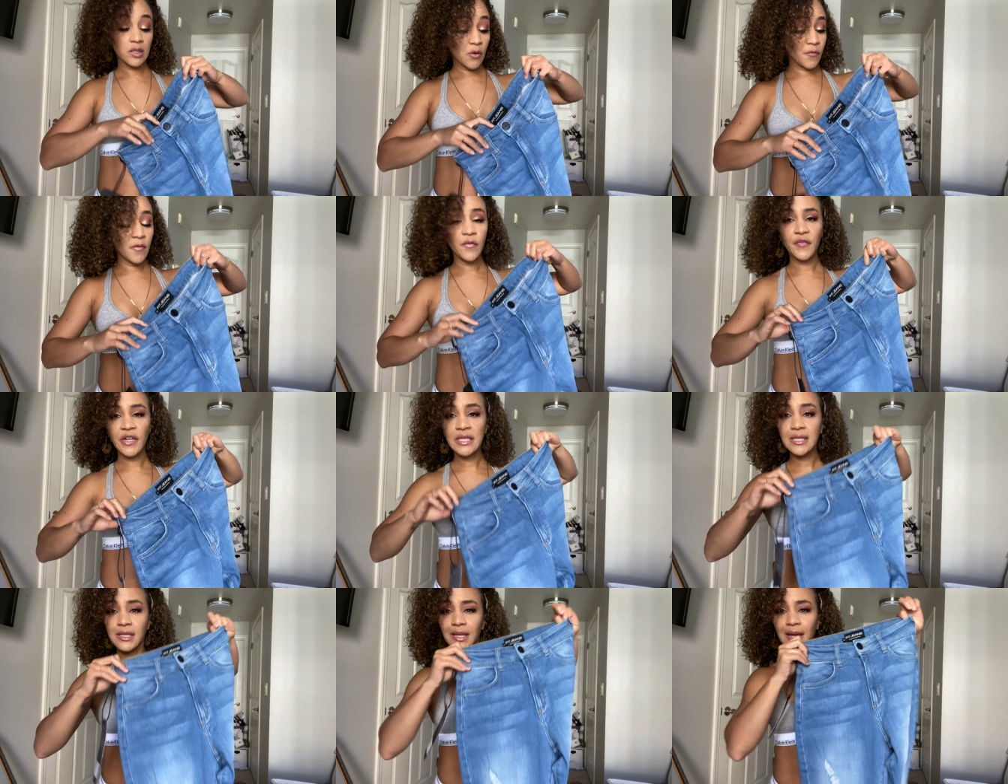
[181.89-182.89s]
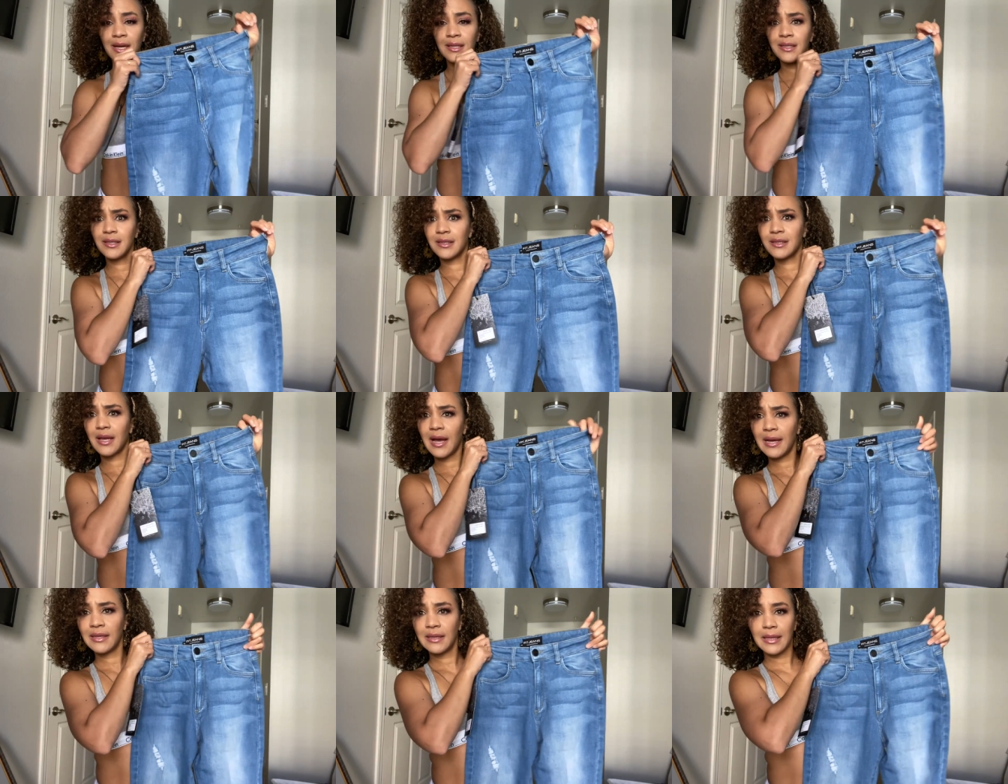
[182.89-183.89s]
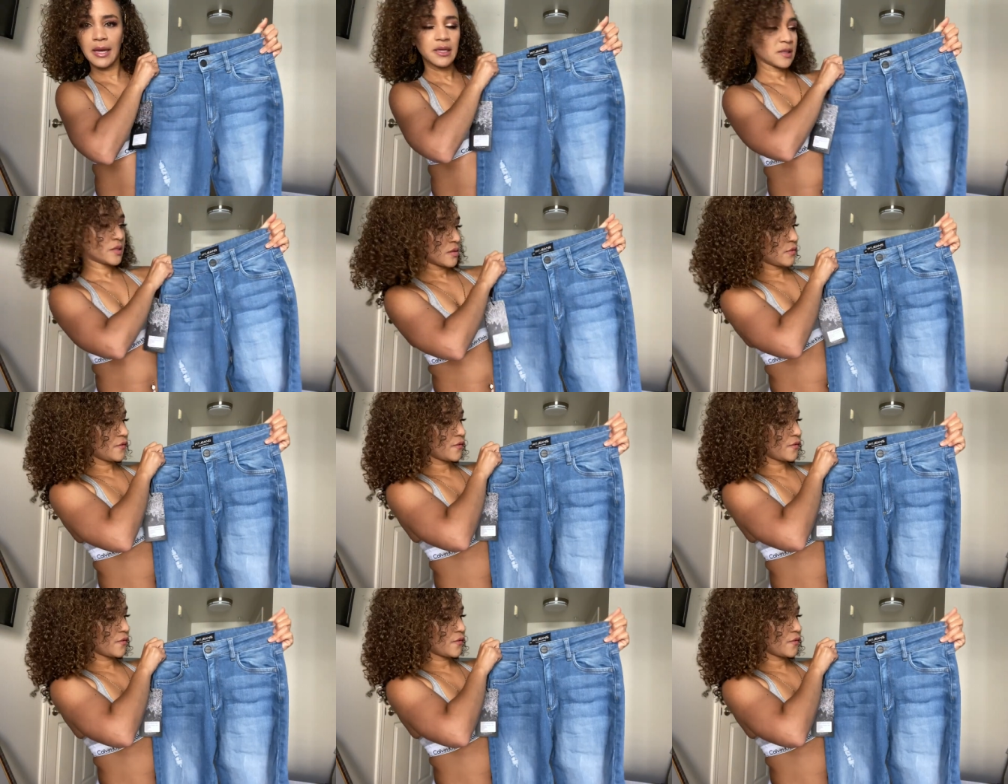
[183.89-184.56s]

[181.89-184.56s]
So from first glance, I like so